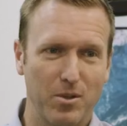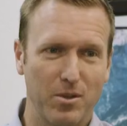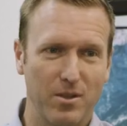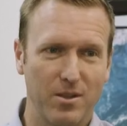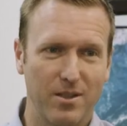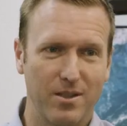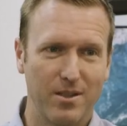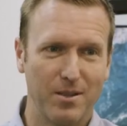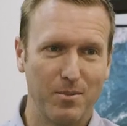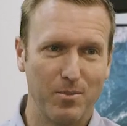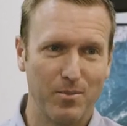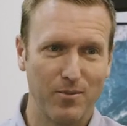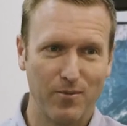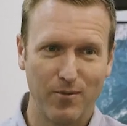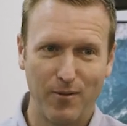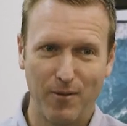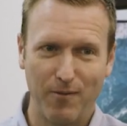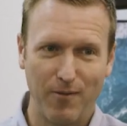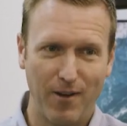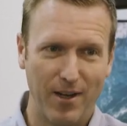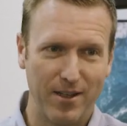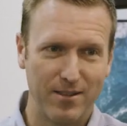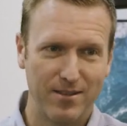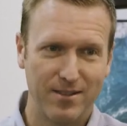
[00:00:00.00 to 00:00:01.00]
a surgeon
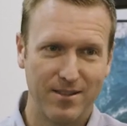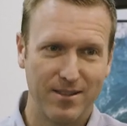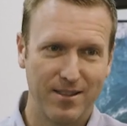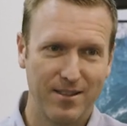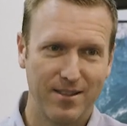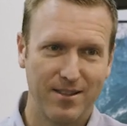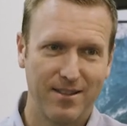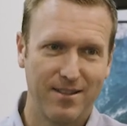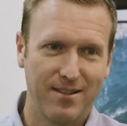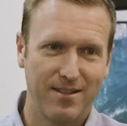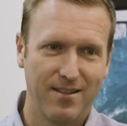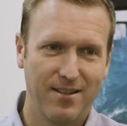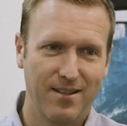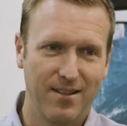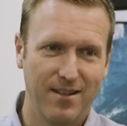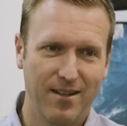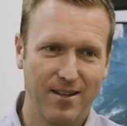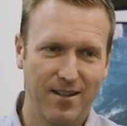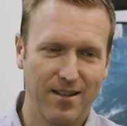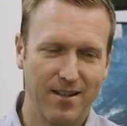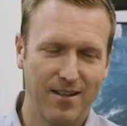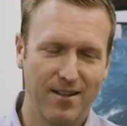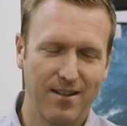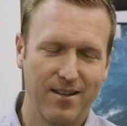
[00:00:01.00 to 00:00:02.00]
that doesn't
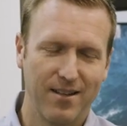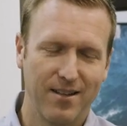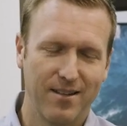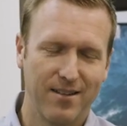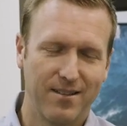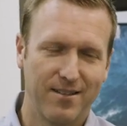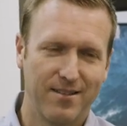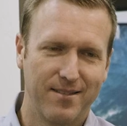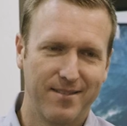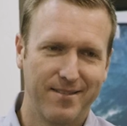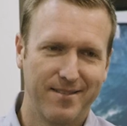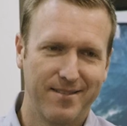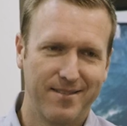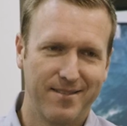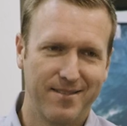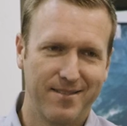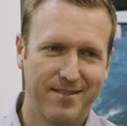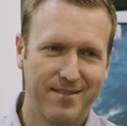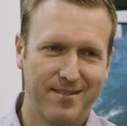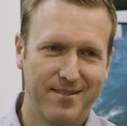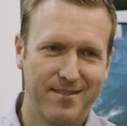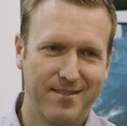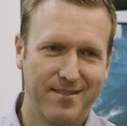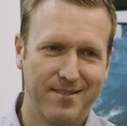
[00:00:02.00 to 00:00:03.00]
have the
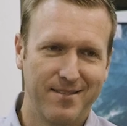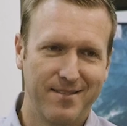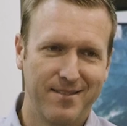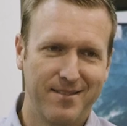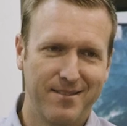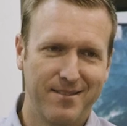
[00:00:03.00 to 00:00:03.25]
support